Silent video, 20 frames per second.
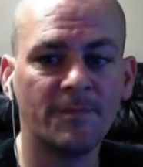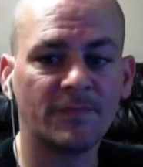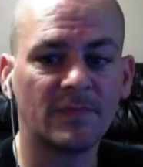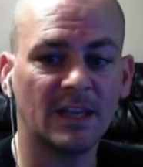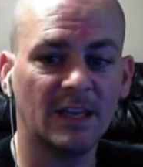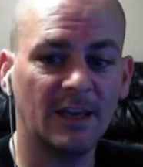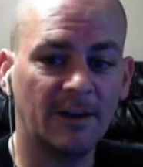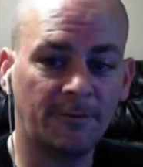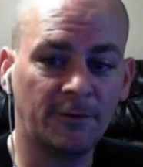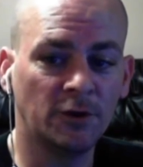
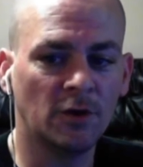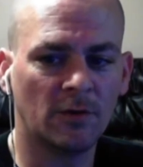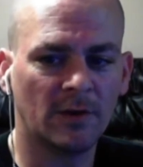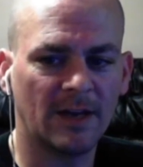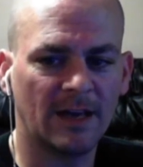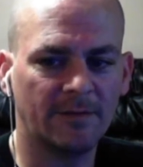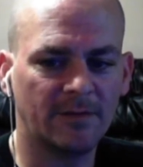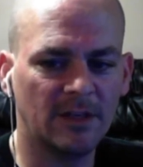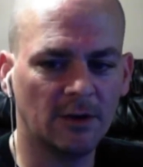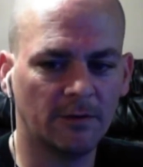If you don't
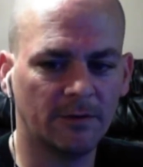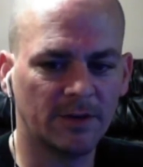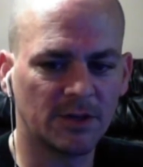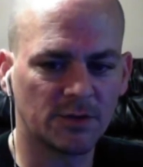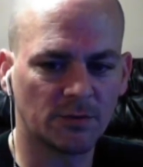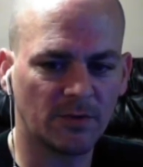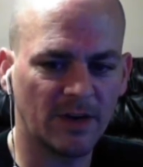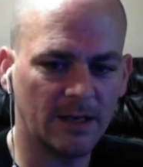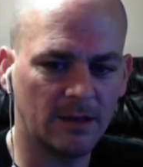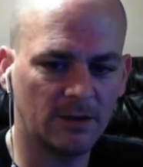have Neovision
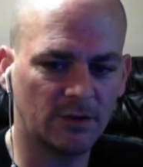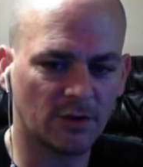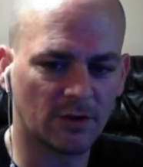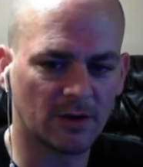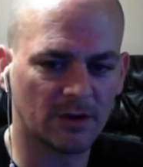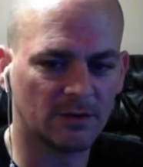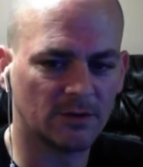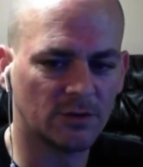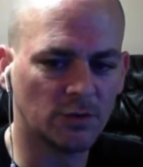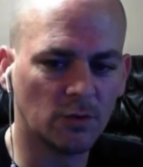Rain, you're
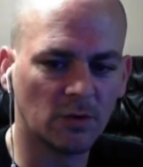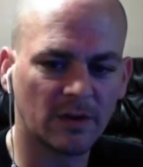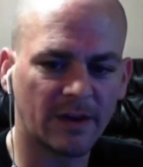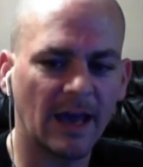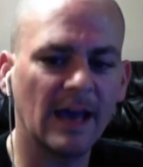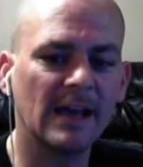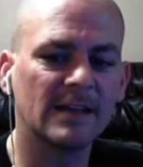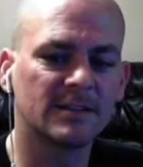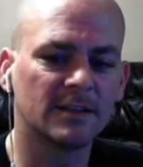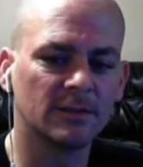going to dual
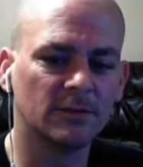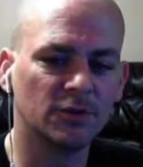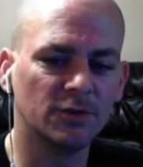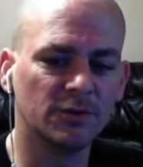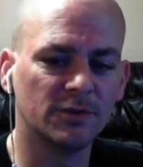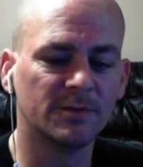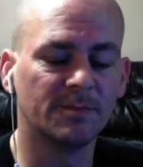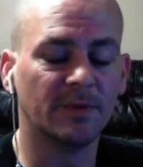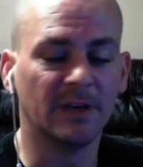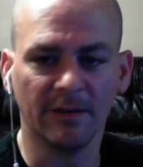cast and
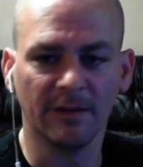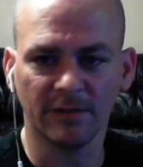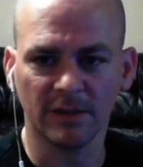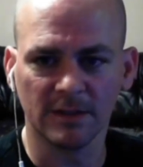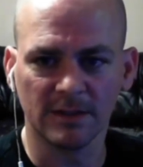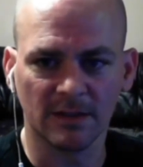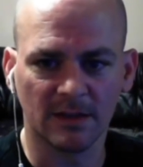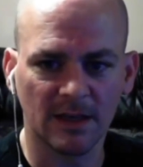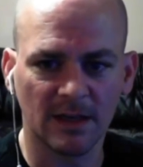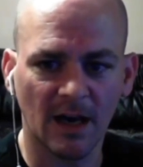use Benevolence
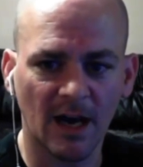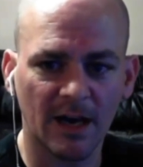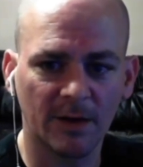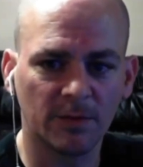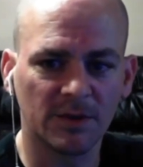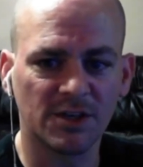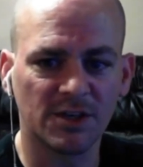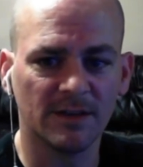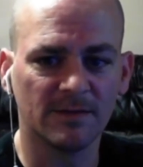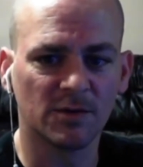of the God,
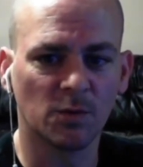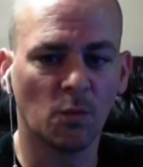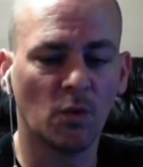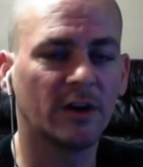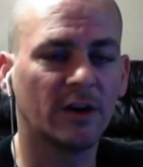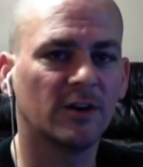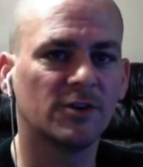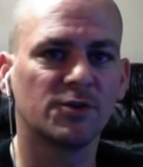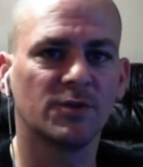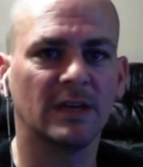which gives a
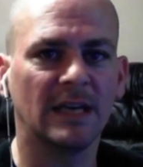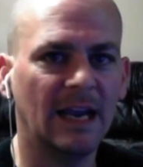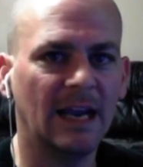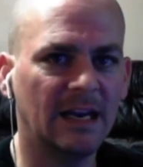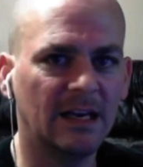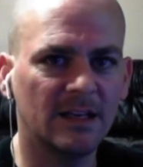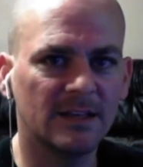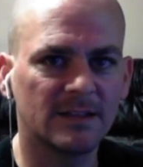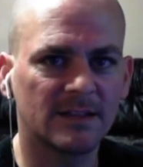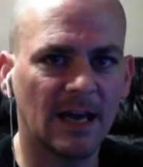
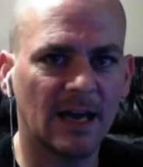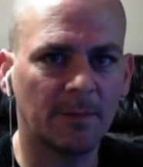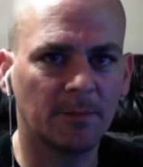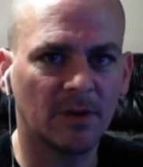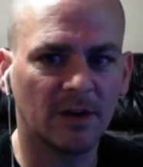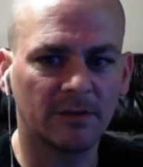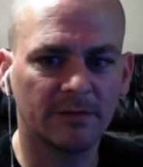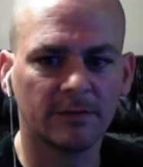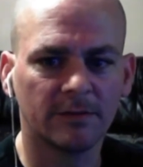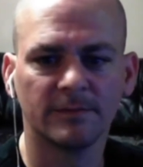180 stat
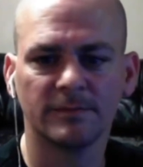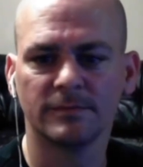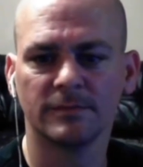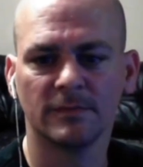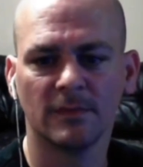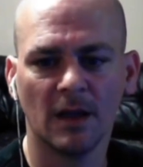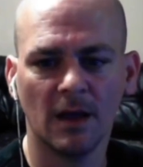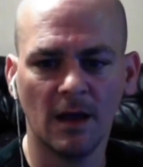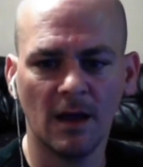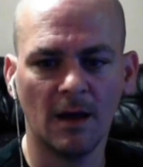buff,
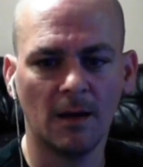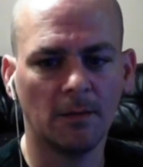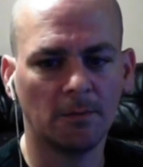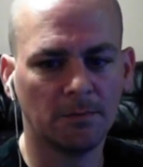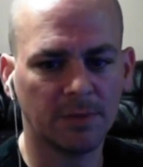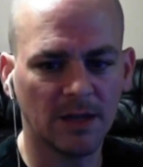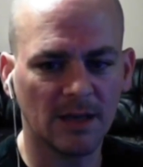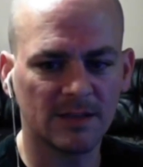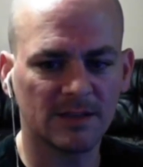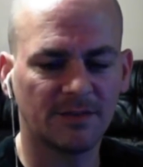
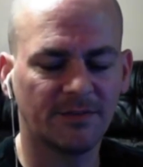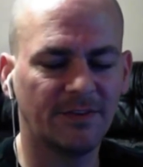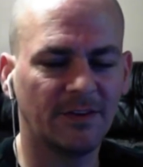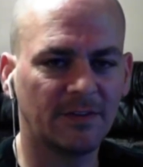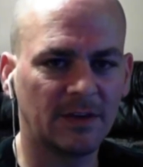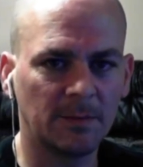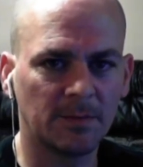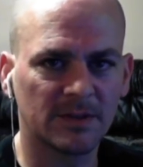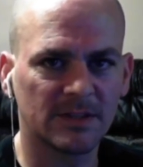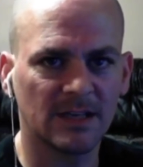plus
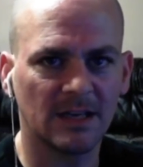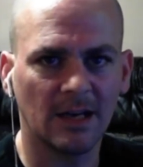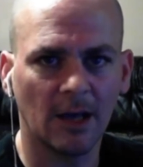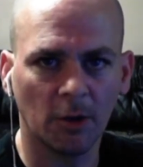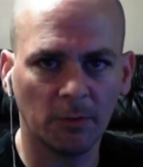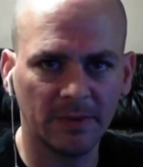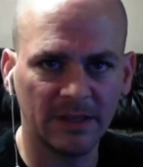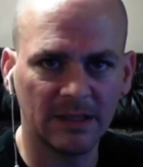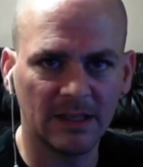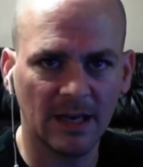50%
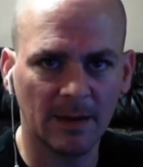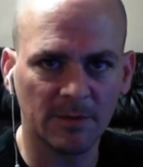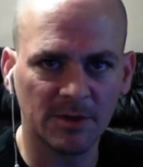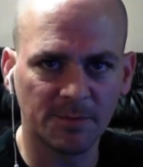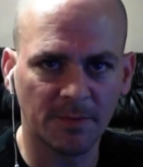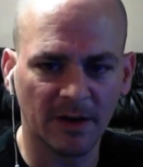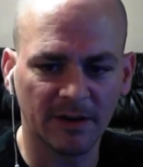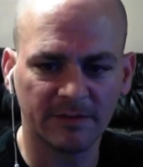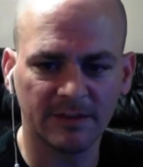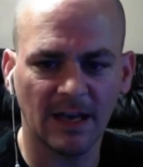LB damage
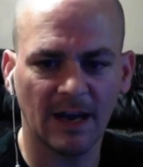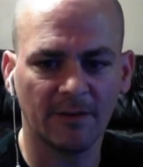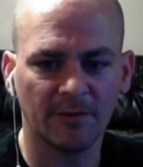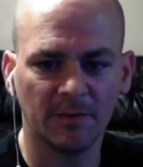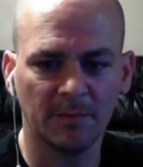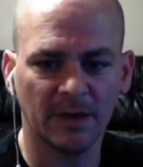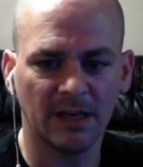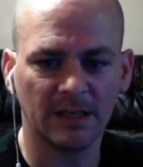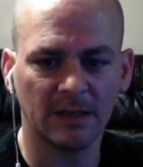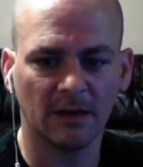buff to
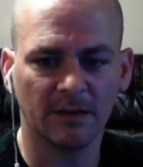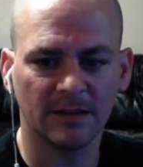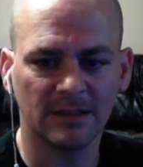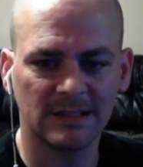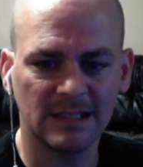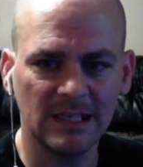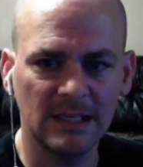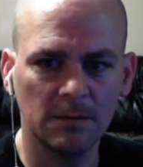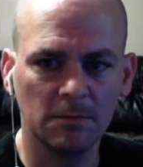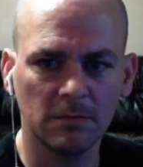everybody on the
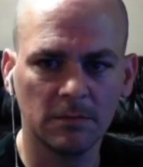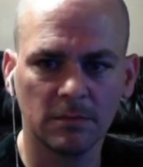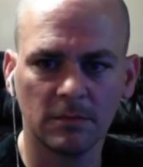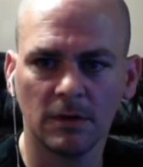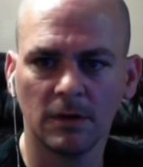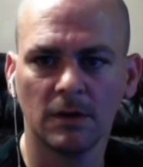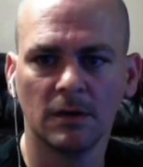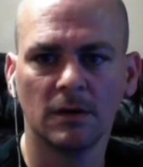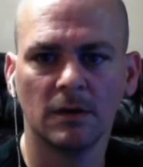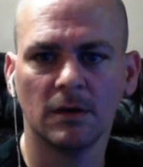team.
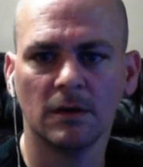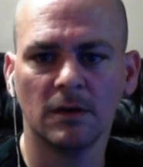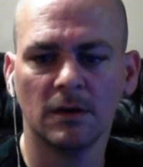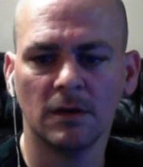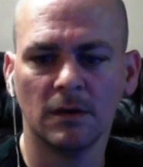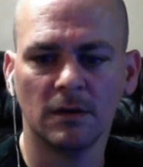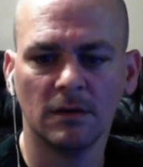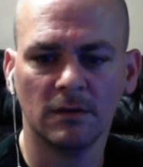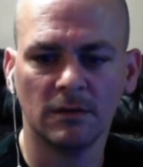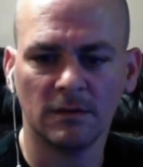
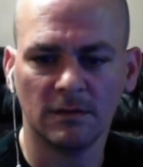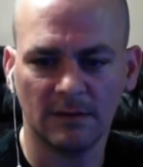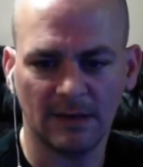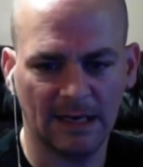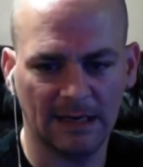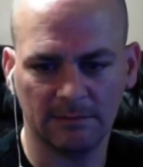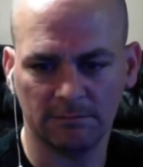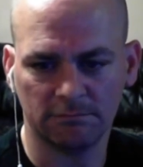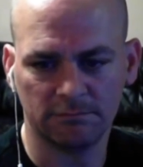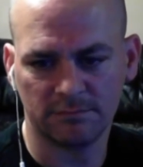
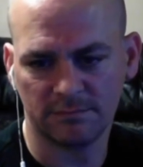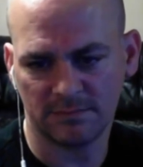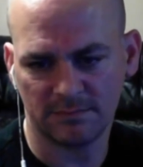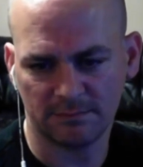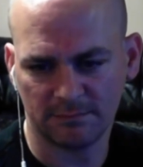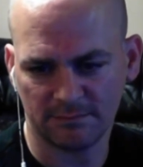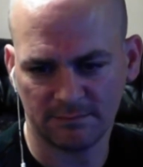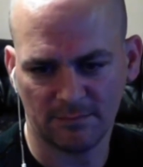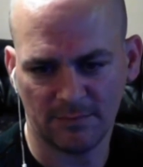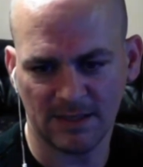And
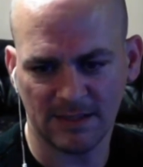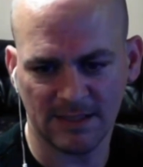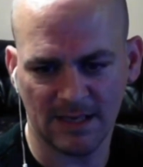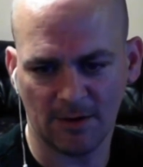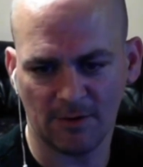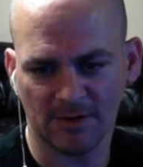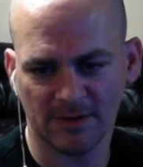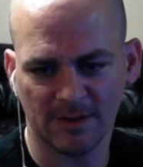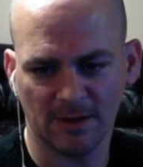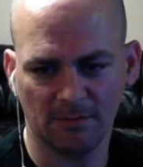that
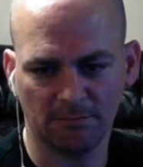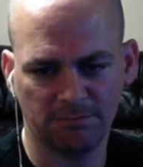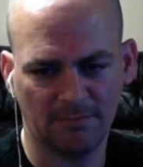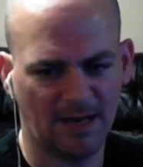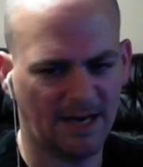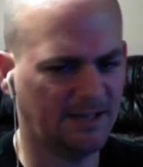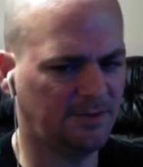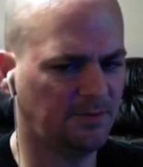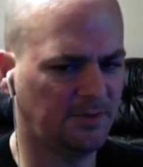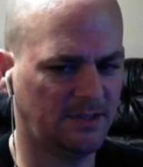also.
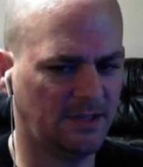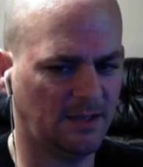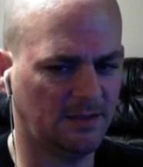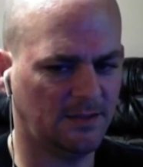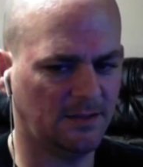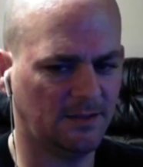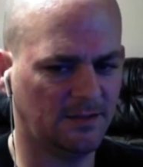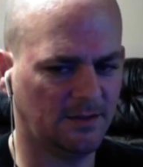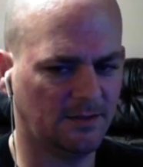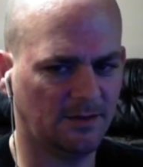Ice
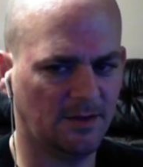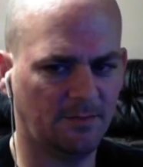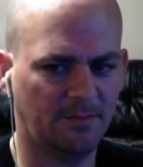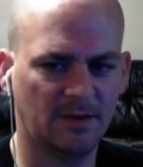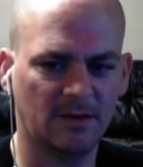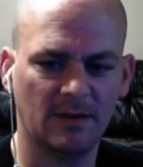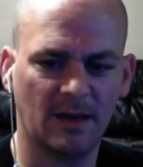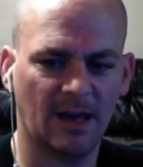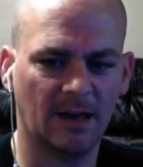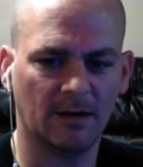Resistance or
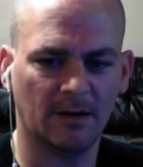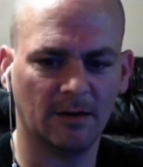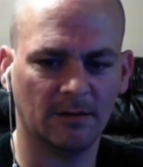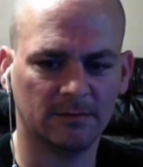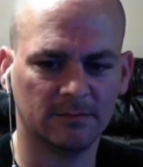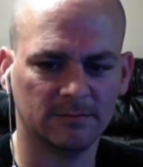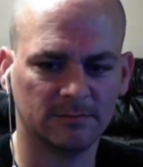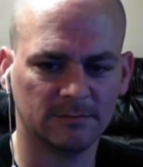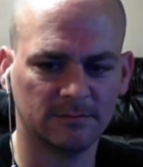something? I don't know.